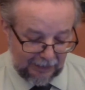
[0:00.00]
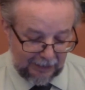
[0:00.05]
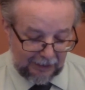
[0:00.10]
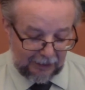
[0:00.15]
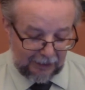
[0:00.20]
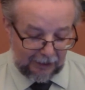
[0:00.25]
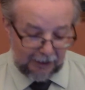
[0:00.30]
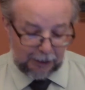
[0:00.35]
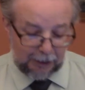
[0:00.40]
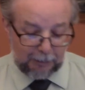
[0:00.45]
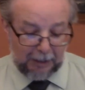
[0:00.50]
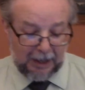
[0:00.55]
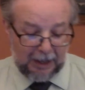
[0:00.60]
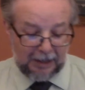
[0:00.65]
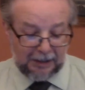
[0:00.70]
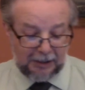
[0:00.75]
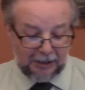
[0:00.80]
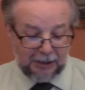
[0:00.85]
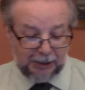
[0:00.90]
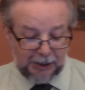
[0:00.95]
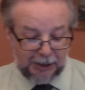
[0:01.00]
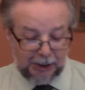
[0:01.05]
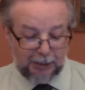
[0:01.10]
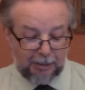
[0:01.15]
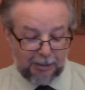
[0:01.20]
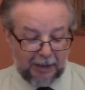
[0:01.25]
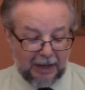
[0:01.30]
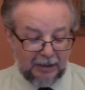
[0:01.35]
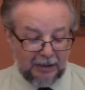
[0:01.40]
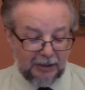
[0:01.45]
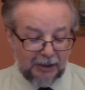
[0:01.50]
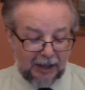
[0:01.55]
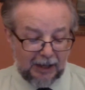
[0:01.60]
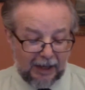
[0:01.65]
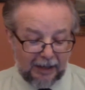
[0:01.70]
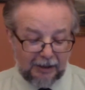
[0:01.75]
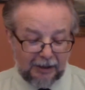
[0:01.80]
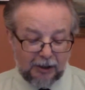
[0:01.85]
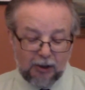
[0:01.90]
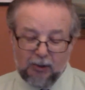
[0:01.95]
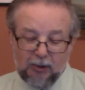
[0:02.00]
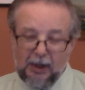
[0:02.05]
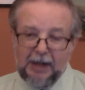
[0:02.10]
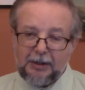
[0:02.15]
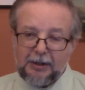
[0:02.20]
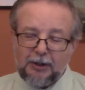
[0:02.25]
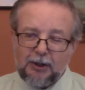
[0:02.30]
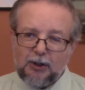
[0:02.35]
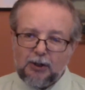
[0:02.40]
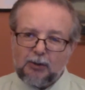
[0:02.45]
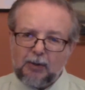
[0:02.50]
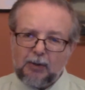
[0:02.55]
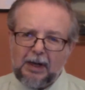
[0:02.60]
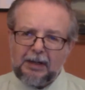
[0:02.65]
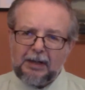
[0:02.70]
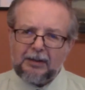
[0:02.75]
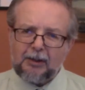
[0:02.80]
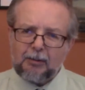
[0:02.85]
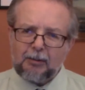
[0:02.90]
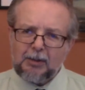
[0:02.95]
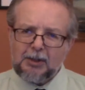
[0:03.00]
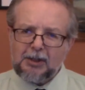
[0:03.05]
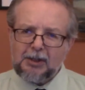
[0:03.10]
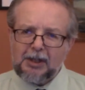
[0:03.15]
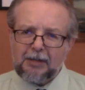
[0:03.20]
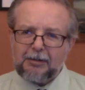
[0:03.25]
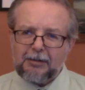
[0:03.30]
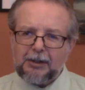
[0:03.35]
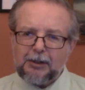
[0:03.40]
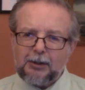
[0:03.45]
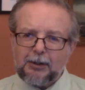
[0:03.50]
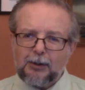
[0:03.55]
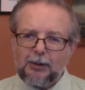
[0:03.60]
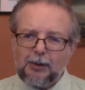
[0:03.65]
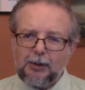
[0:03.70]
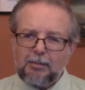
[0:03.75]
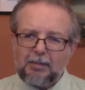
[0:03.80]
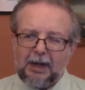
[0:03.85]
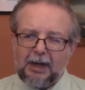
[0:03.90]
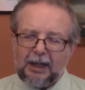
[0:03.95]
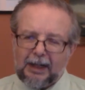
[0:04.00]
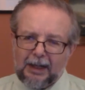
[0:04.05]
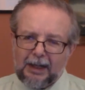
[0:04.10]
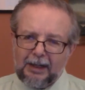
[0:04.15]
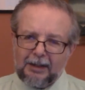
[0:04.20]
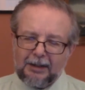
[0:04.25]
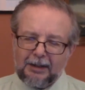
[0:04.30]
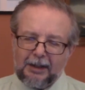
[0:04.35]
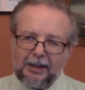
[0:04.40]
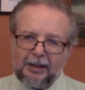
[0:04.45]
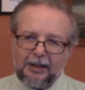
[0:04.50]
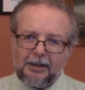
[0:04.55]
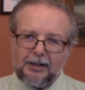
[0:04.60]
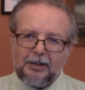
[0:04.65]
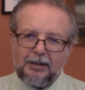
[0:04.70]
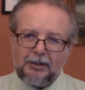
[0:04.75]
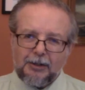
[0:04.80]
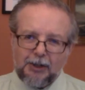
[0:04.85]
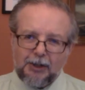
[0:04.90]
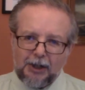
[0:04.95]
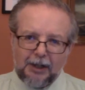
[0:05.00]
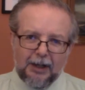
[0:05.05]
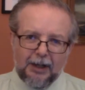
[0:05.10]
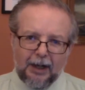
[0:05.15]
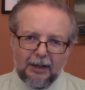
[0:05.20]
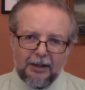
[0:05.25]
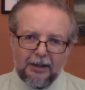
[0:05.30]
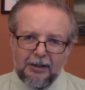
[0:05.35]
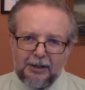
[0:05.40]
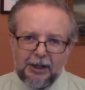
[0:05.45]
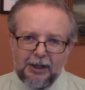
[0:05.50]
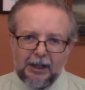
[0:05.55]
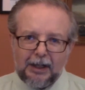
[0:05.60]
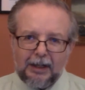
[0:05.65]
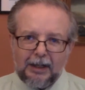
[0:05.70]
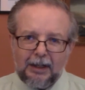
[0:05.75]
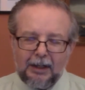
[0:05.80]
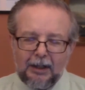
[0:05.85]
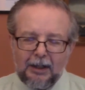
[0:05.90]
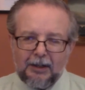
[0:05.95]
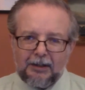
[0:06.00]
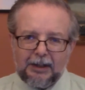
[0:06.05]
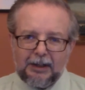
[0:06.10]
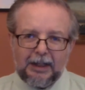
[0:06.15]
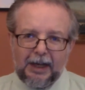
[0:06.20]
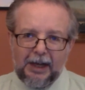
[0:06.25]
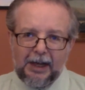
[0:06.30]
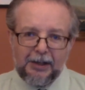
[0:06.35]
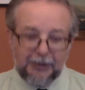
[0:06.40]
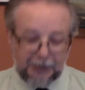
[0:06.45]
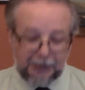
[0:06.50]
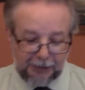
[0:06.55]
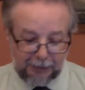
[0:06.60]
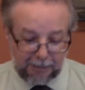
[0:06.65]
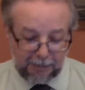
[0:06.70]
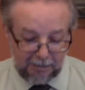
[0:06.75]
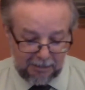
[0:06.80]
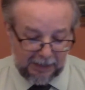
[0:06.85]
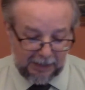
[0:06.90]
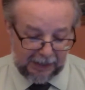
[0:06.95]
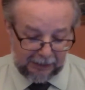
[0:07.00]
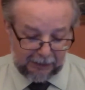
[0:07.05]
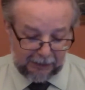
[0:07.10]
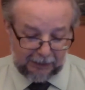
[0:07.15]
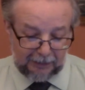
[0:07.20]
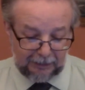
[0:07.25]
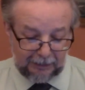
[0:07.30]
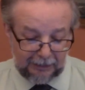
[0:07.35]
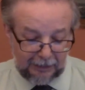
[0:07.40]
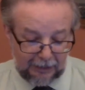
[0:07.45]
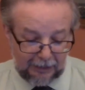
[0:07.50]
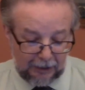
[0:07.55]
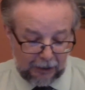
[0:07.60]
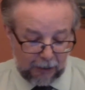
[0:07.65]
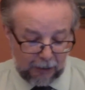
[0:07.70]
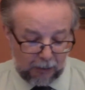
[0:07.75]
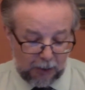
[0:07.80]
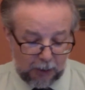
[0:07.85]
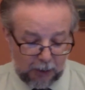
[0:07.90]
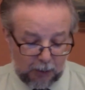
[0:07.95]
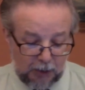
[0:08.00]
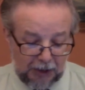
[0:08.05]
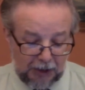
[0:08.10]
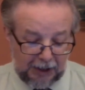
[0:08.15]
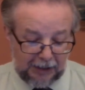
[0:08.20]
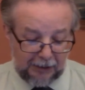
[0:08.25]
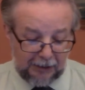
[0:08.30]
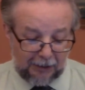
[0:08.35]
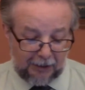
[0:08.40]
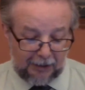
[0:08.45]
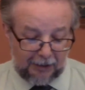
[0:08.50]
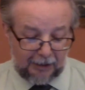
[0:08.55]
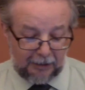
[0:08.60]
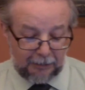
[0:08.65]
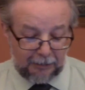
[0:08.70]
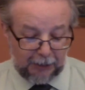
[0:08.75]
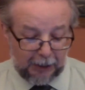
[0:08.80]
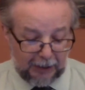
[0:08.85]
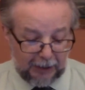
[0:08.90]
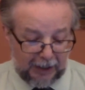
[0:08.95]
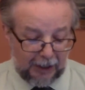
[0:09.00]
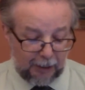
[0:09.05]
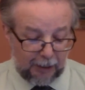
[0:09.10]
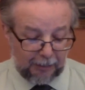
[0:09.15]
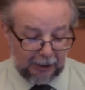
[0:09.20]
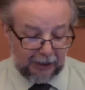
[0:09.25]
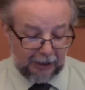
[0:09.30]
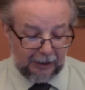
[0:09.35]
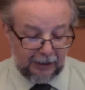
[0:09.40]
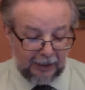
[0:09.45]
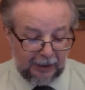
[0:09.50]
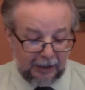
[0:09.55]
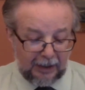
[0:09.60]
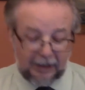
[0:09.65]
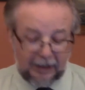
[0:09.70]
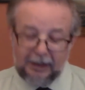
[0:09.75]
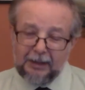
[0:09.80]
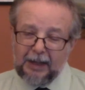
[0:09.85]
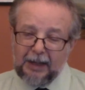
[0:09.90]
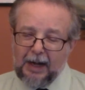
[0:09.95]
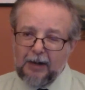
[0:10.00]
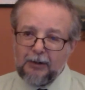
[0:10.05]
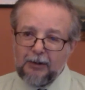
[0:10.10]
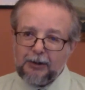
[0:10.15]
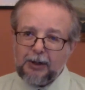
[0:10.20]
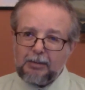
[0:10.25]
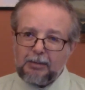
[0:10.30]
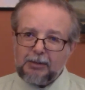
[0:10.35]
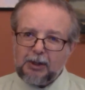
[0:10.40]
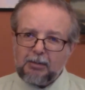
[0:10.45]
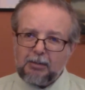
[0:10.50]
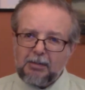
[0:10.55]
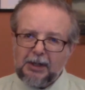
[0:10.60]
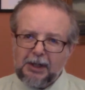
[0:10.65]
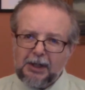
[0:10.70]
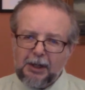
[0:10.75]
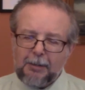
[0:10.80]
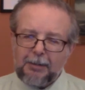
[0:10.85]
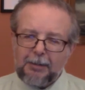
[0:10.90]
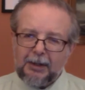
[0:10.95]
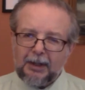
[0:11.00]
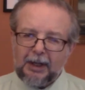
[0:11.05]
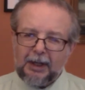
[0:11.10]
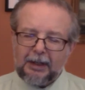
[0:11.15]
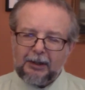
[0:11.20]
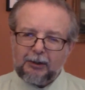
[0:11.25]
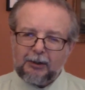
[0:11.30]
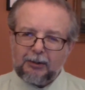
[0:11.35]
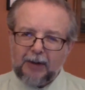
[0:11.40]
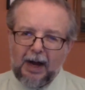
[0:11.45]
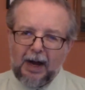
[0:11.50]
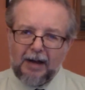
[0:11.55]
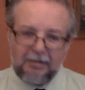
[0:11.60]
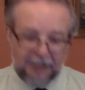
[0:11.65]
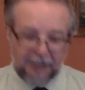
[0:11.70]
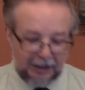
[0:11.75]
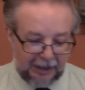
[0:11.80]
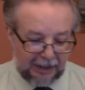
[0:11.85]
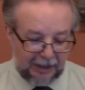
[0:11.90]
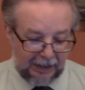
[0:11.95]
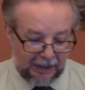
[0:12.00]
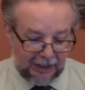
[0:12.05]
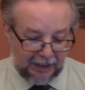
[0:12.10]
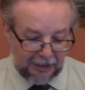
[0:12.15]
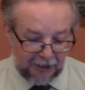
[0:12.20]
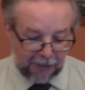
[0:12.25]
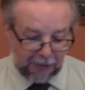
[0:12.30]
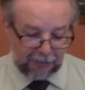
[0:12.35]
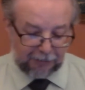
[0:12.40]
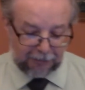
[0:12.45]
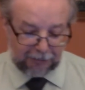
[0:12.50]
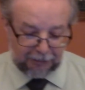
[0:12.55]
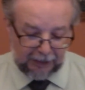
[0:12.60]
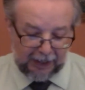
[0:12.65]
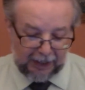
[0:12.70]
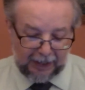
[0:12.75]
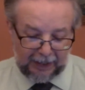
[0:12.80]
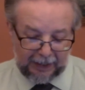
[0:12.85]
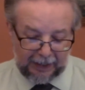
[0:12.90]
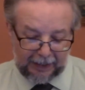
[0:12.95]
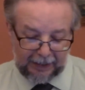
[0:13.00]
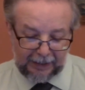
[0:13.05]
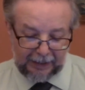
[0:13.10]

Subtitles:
Hawkman and his spouse had great strength that was given to them by alien geology, the nth metal, which was in all their armor and allowed them to manipulate gravity and to fly.